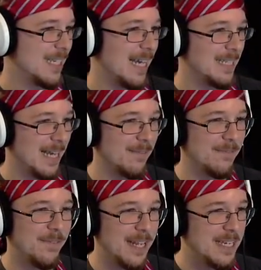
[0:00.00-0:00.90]
actually kind of
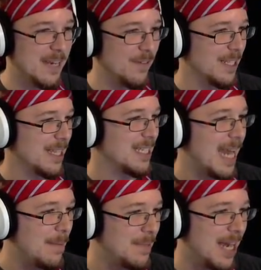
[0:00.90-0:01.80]
fun and difficult at the
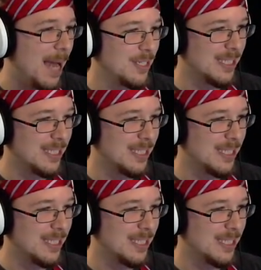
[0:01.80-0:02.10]
same time, because